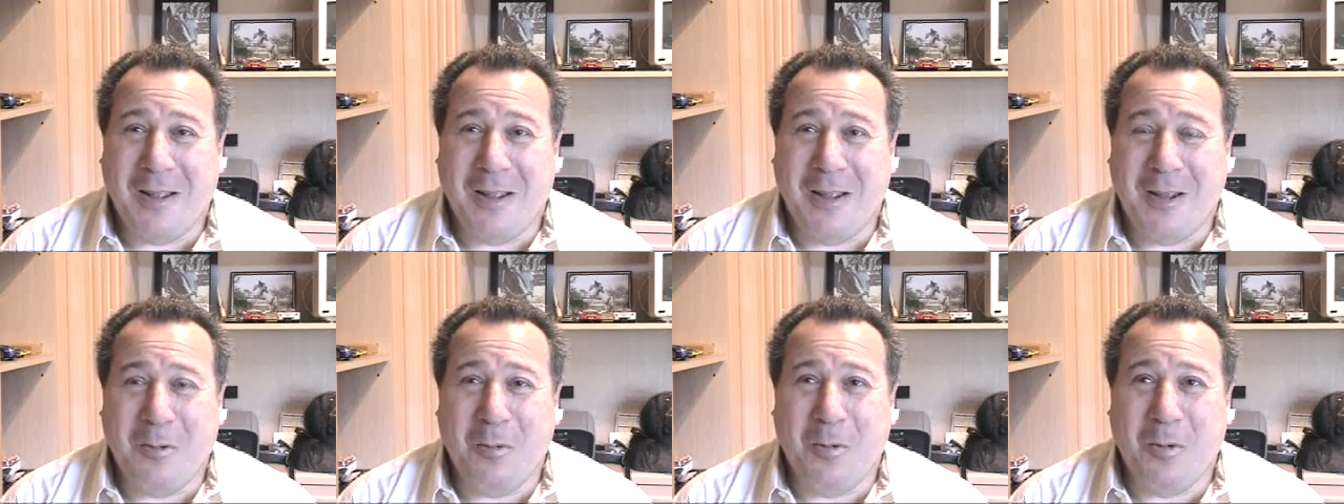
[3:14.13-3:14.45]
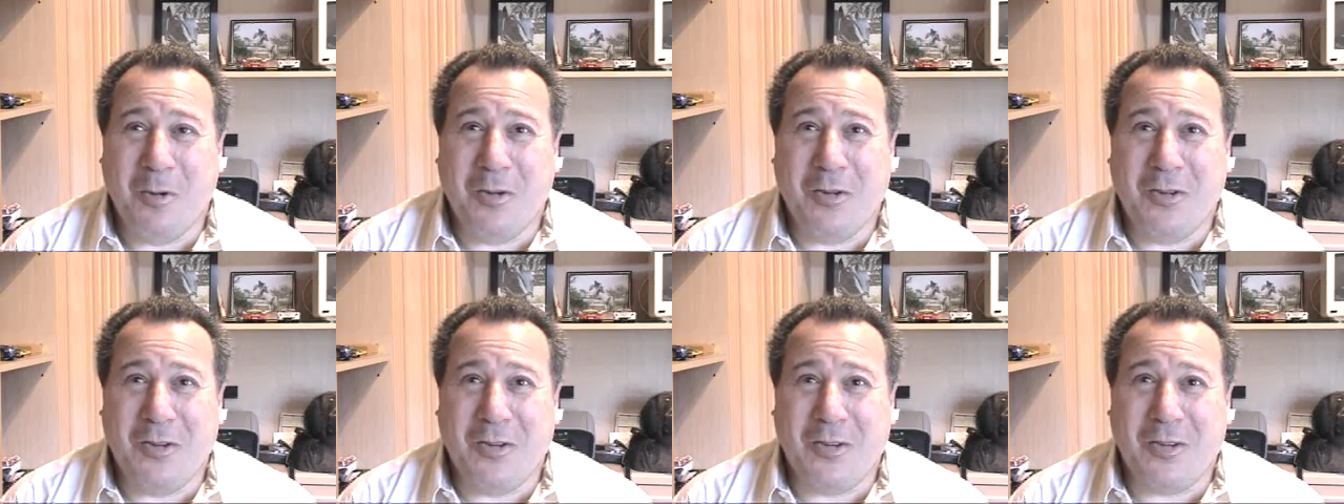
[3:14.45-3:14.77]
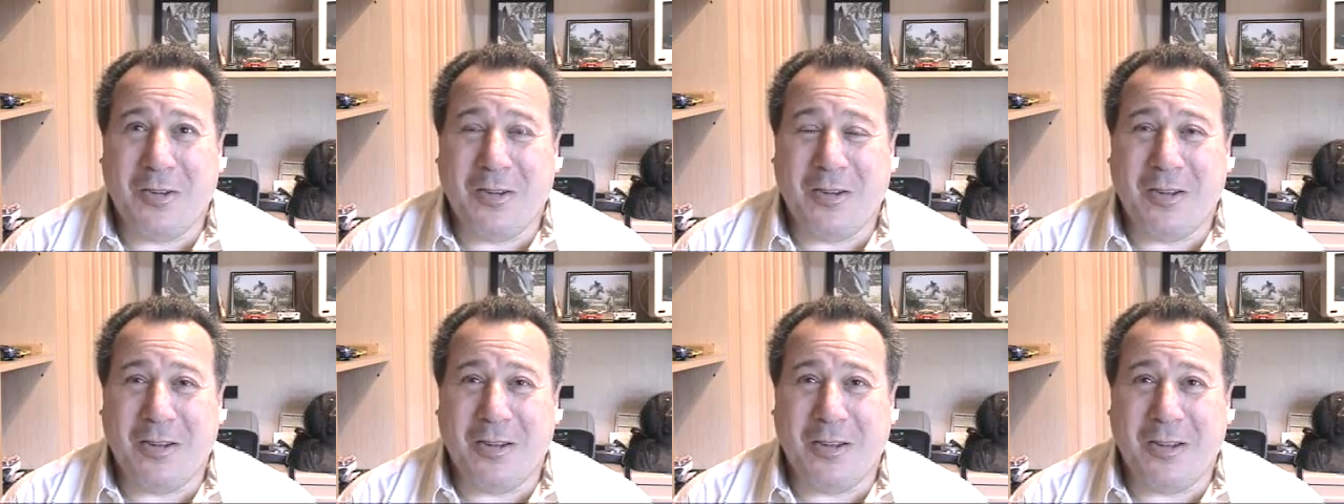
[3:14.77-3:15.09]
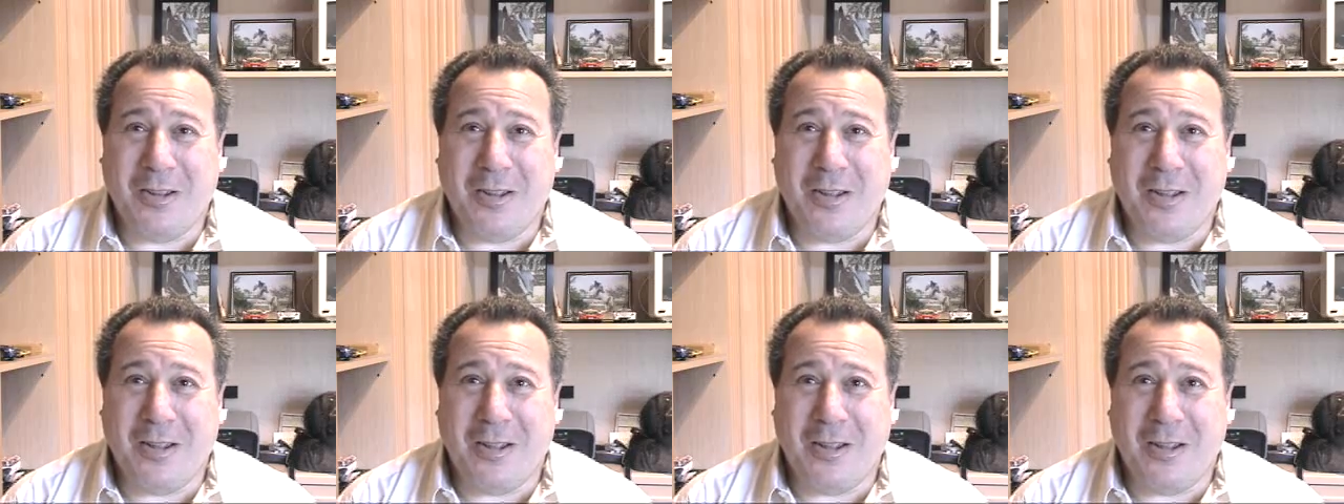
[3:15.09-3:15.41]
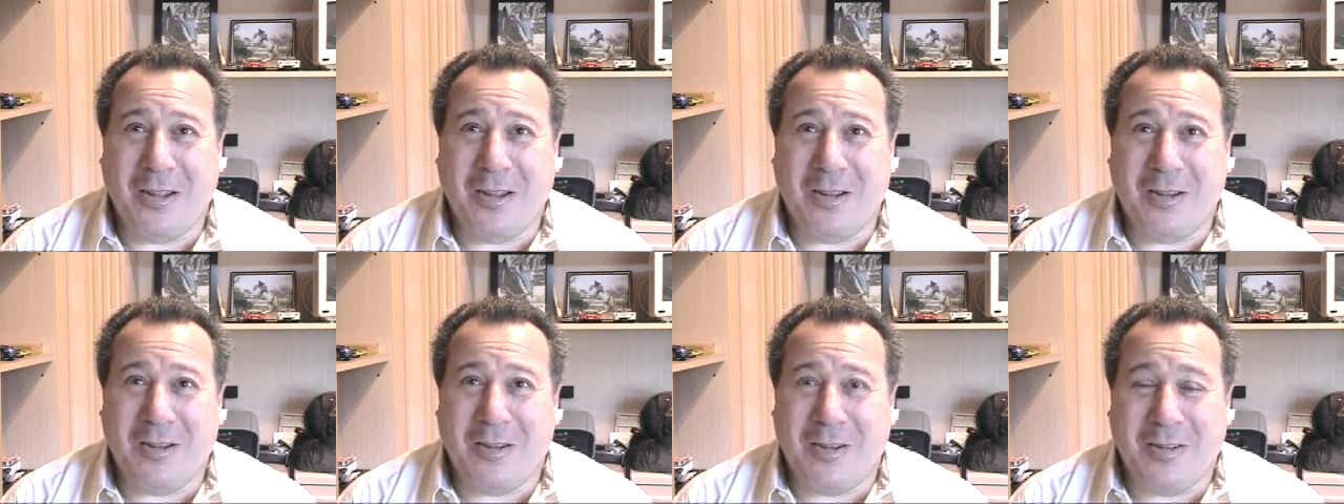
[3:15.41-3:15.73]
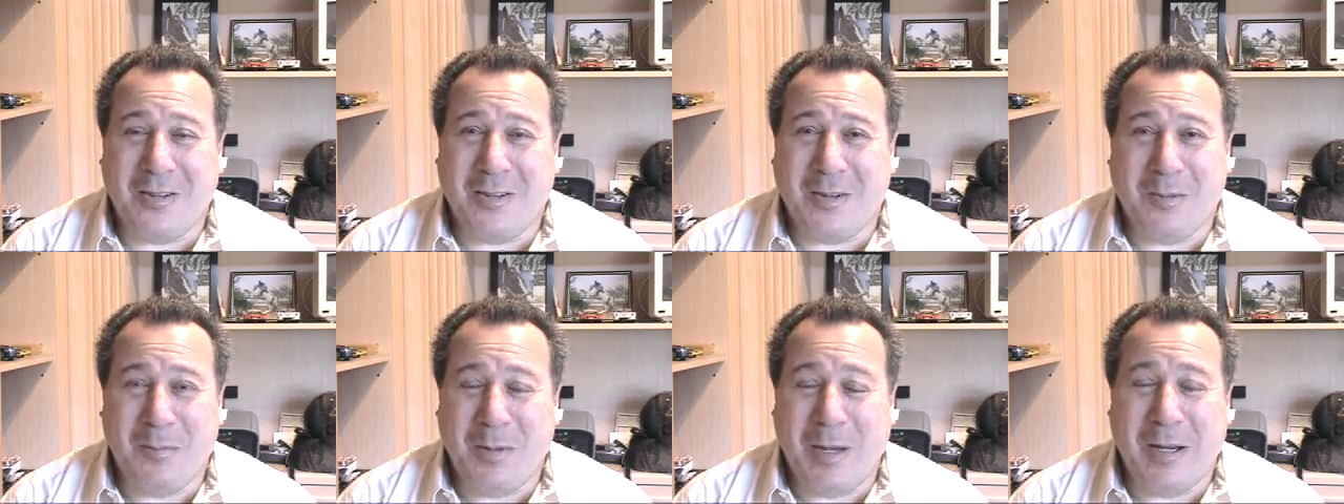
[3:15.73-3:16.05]
it was,
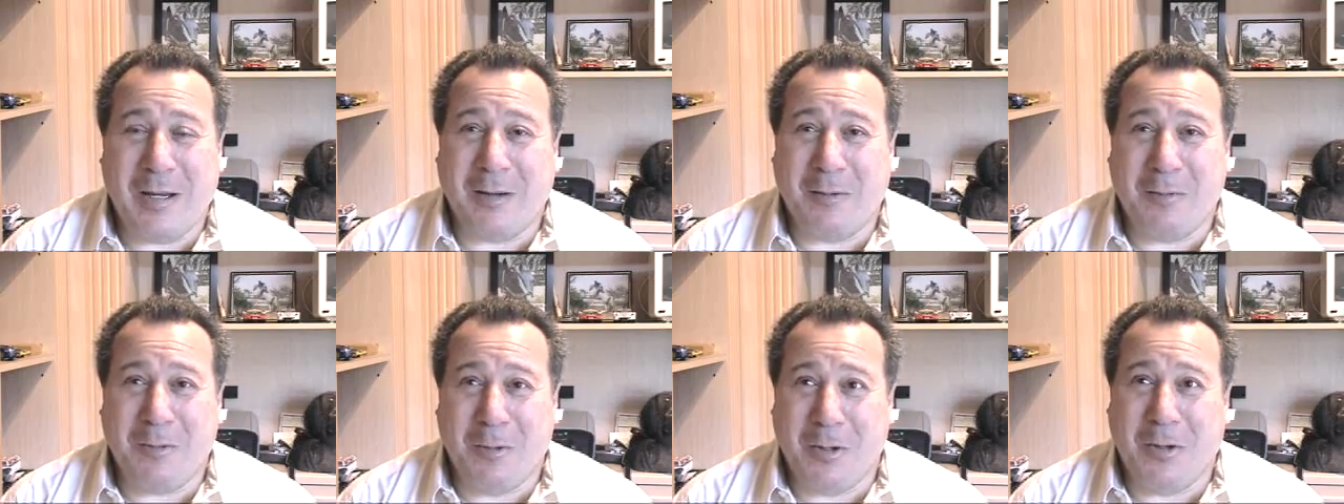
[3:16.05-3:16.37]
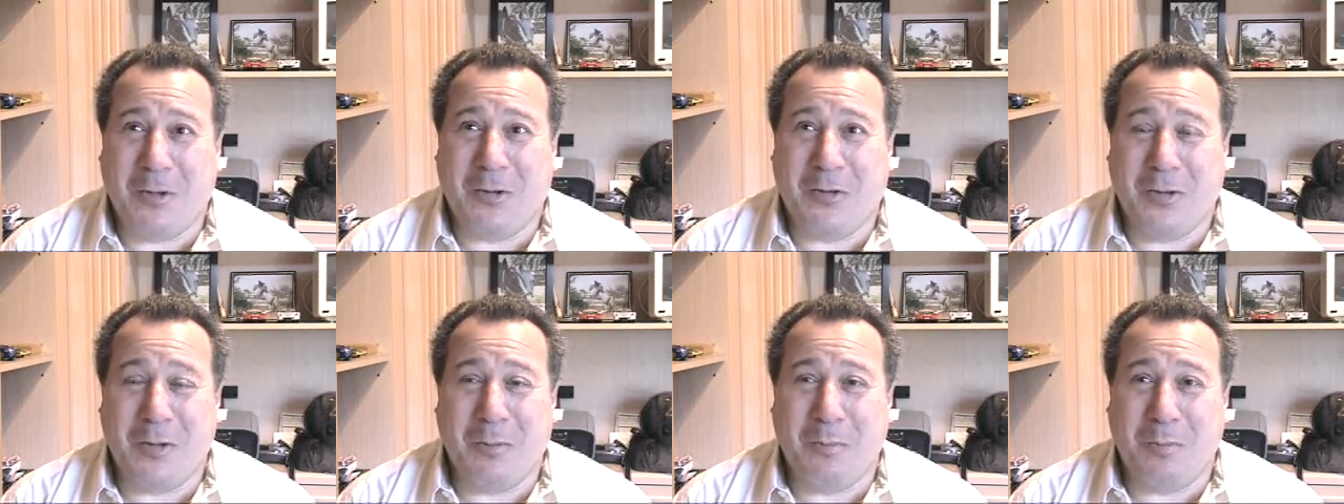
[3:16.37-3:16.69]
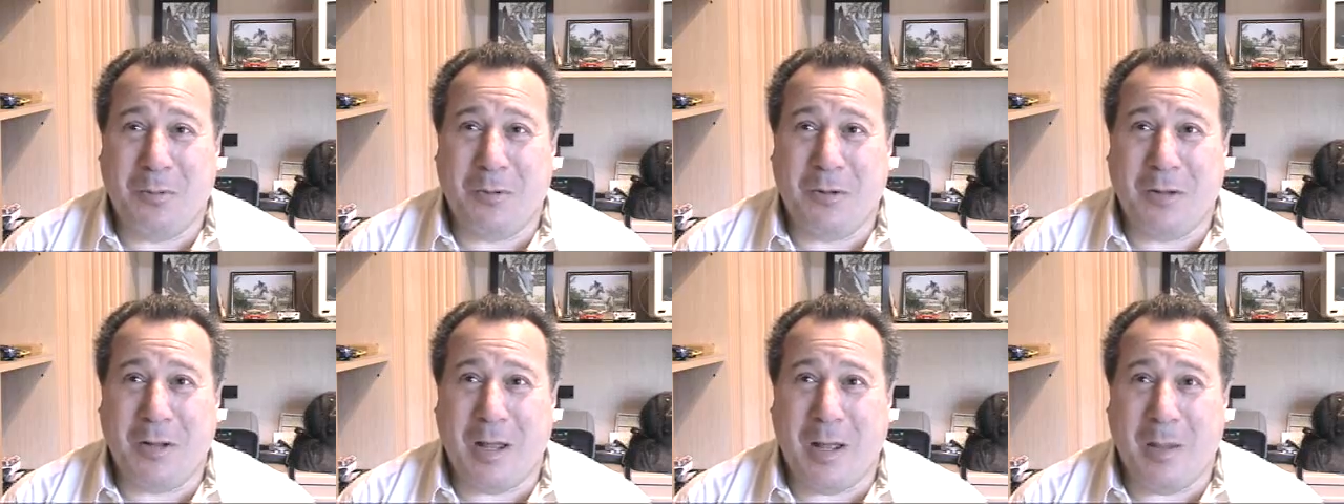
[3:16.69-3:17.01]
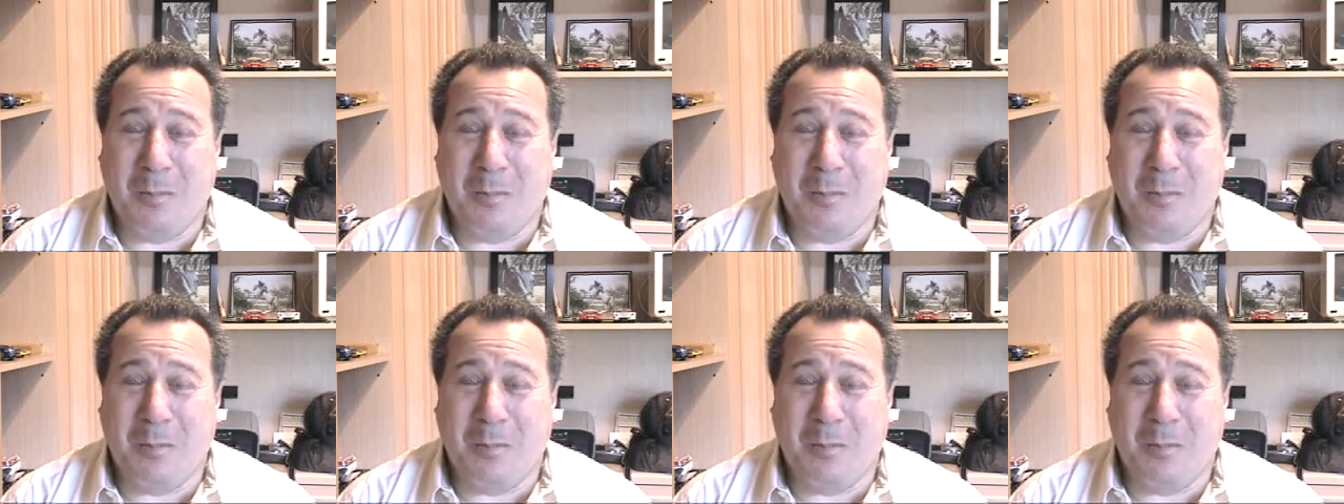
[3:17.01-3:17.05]
just to make it real simple,